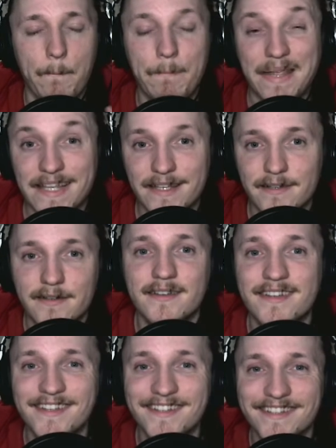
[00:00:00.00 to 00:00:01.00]
big.
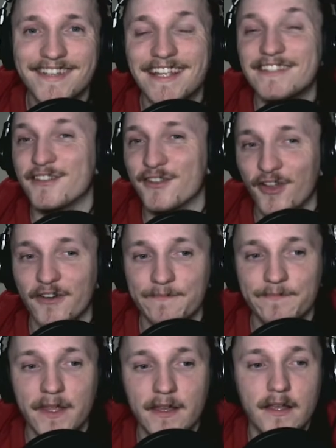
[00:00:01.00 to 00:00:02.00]
It's a
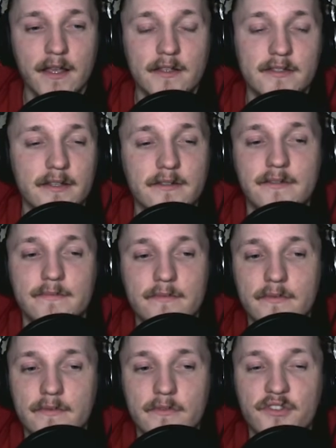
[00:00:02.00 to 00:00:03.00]
lot. So
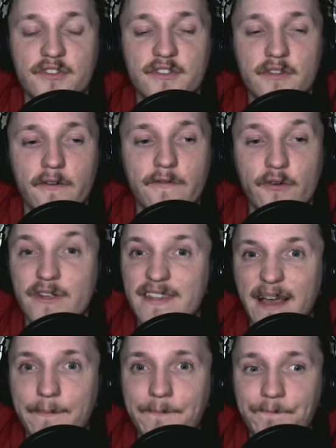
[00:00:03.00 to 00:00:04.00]
just avoid
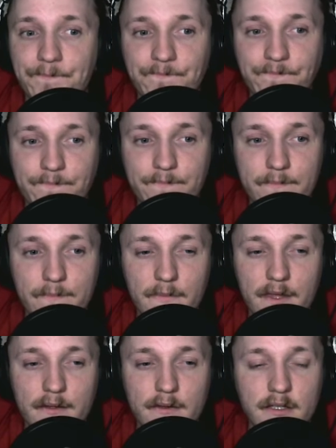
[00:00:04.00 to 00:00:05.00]
that.
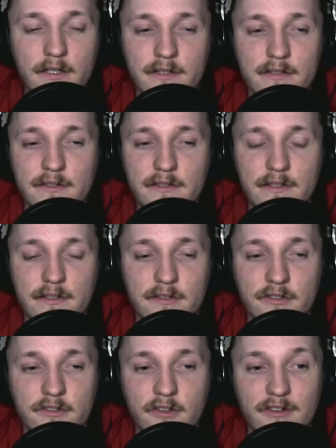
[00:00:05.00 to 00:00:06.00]
It's
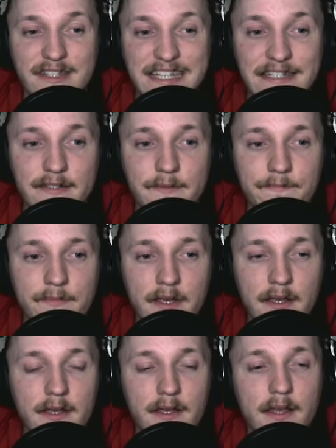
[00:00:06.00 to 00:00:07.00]
just not needed.
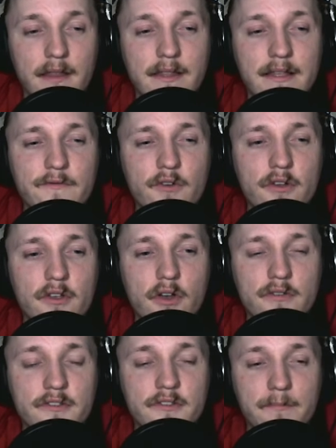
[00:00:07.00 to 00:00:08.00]
Then you've got
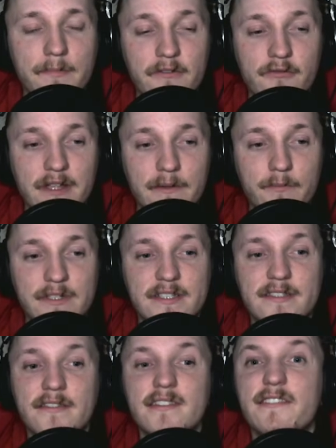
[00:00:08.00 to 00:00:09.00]
constant bitrate, which
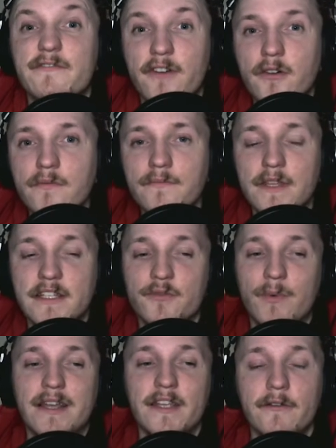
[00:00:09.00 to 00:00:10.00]
is the default. It's
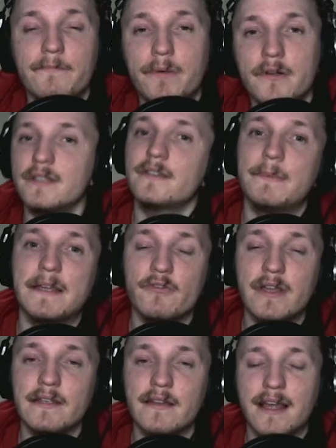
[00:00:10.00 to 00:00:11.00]
where you put in a
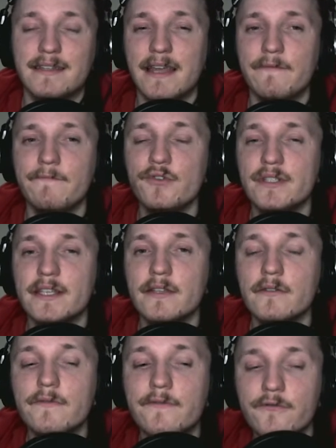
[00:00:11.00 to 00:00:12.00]
bitrate and every
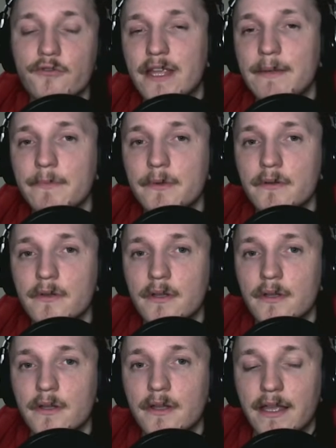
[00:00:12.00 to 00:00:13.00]
single frame
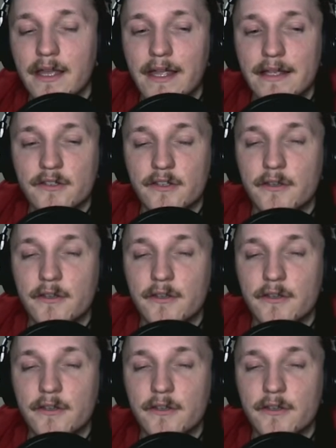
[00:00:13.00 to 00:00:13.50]
is